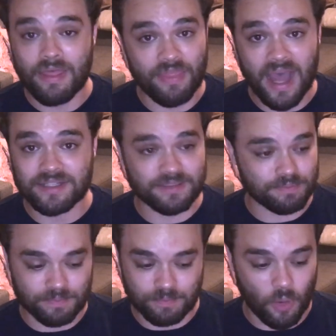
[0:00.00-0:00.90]
That's
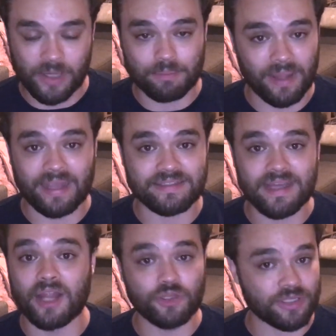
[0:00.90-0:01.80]
point blank
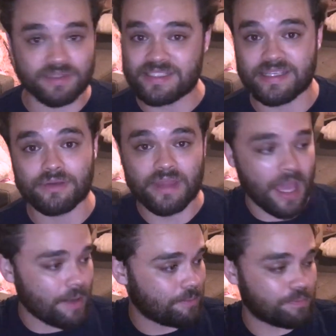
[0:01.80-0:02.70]
done. You can seal
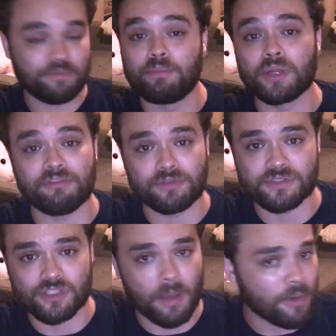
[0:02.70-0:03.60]
that, put a
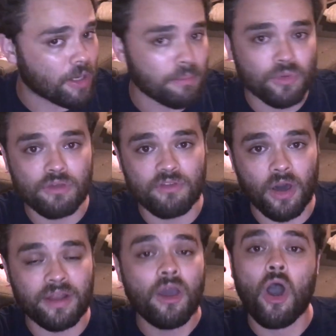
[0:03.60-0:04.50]
full stop on it, move
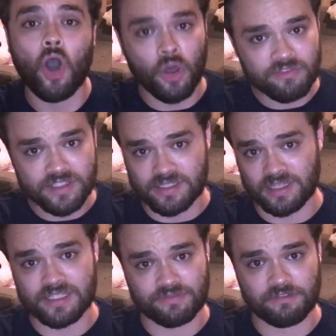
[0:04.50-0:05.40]
on.
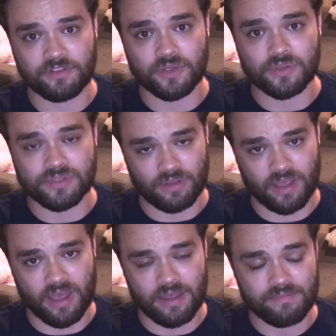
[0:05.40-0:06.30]
Obviously, it's for views,
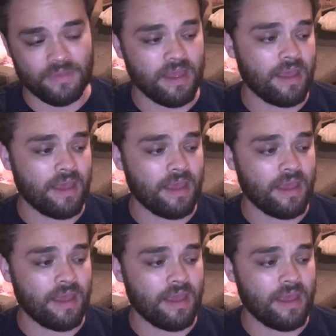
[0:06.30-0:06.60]
okay?